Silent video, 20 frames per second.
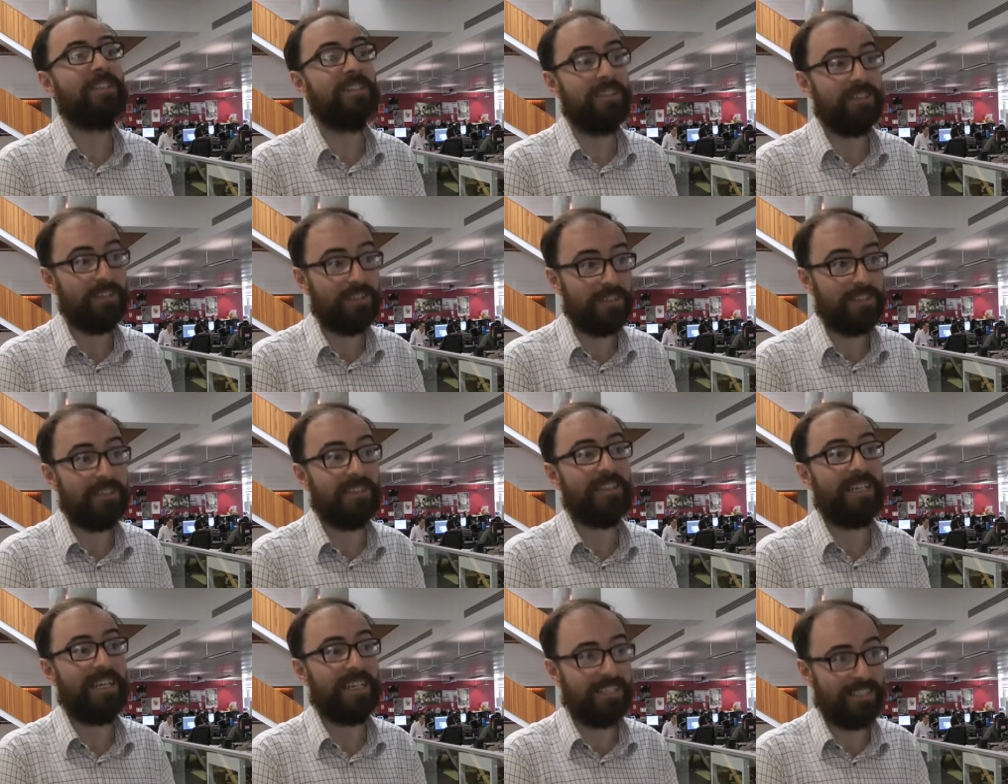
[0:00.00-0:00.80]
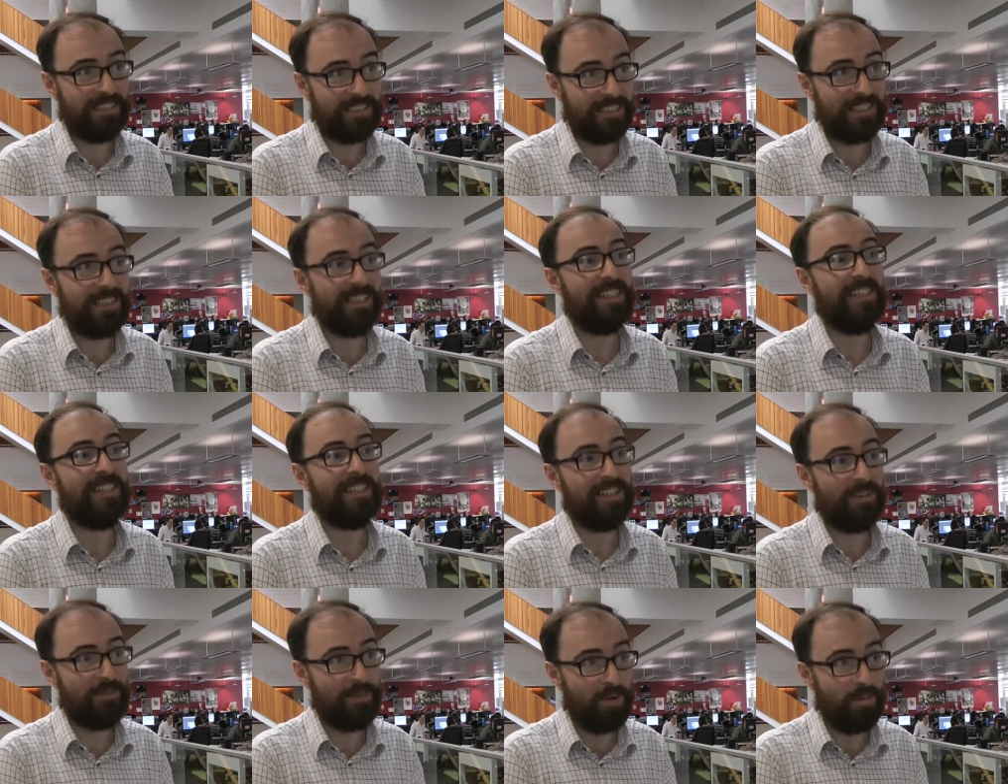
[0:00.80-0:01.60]
do good data
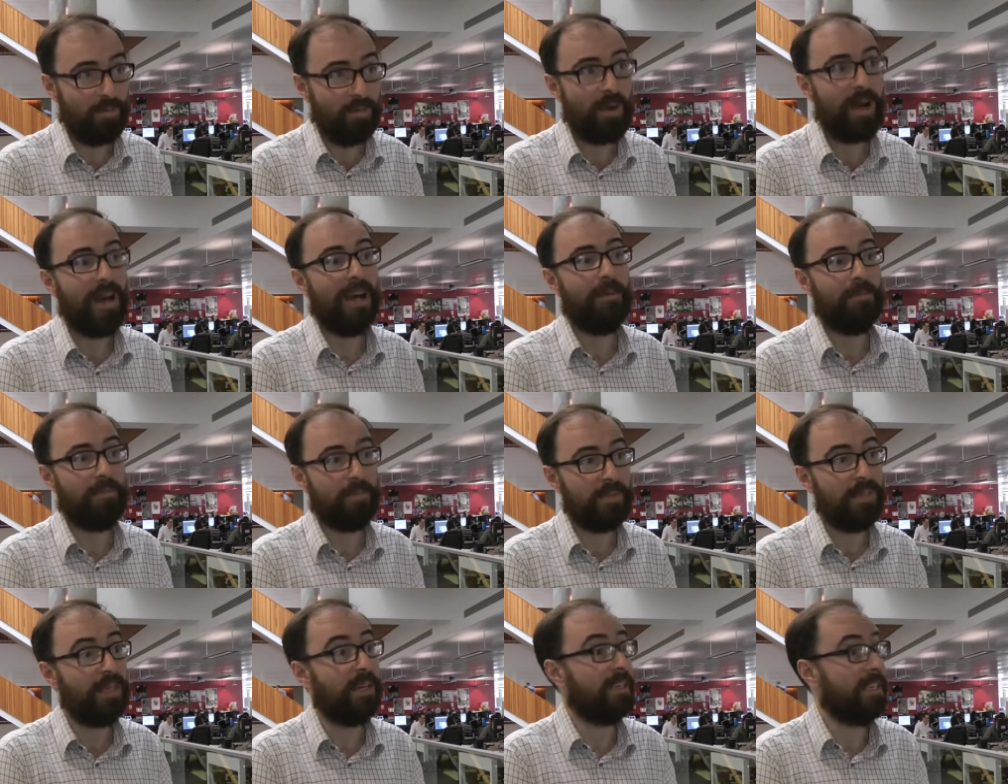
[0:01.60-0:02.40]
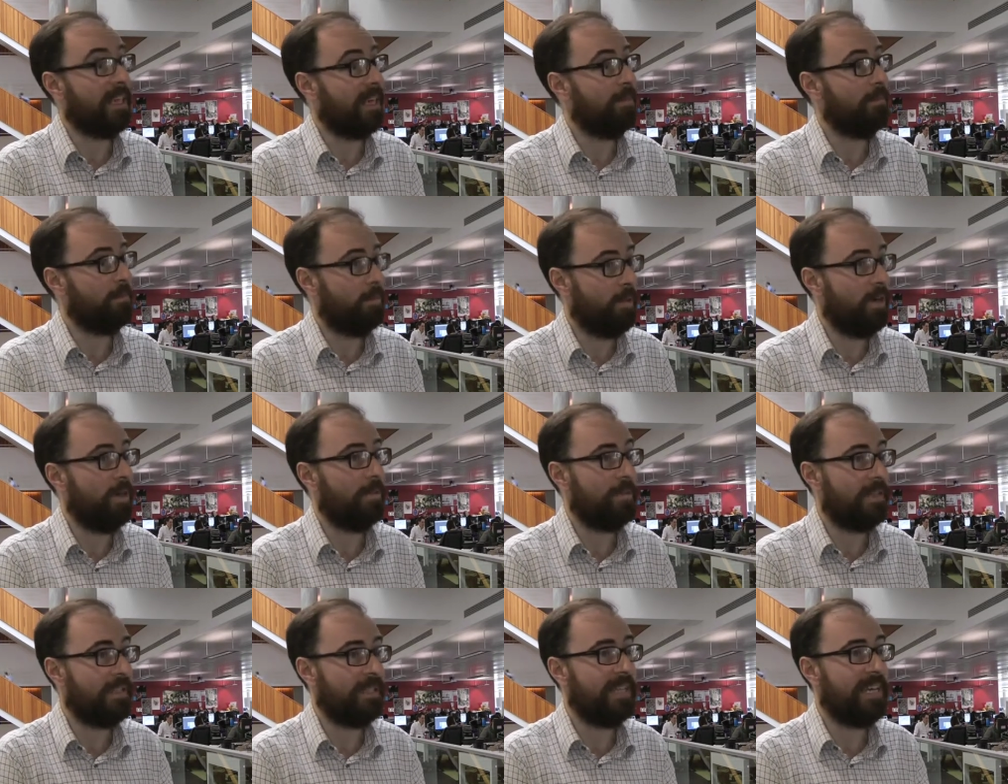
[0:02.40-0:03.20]
journalism and um, you know can work
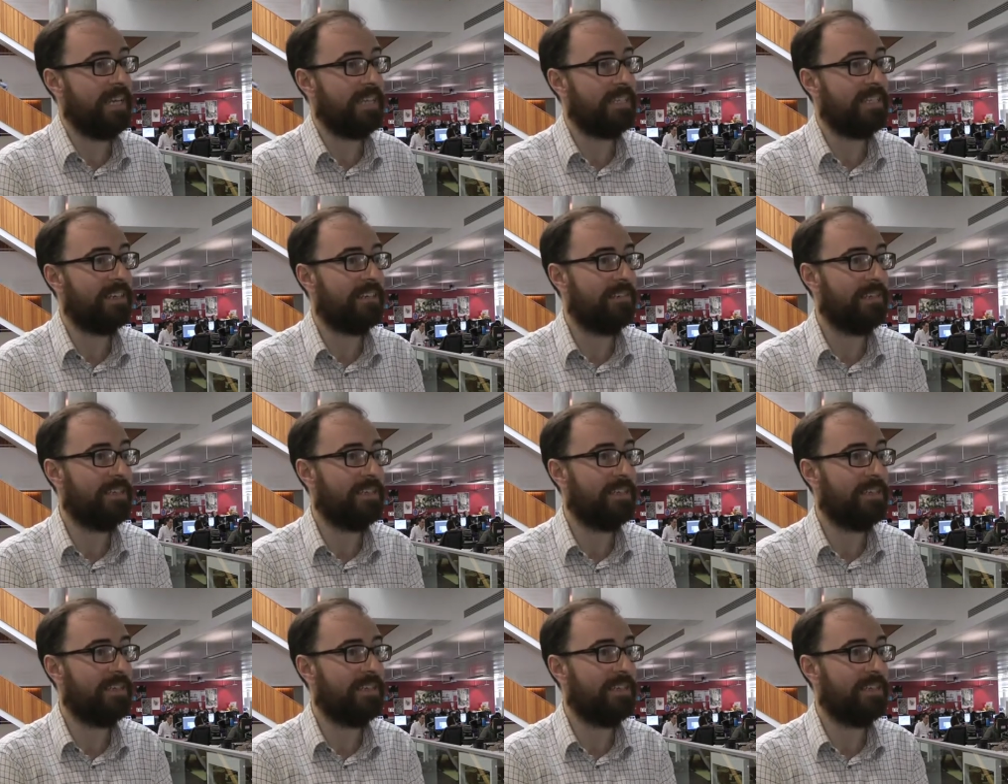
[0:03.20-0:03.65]
with the data.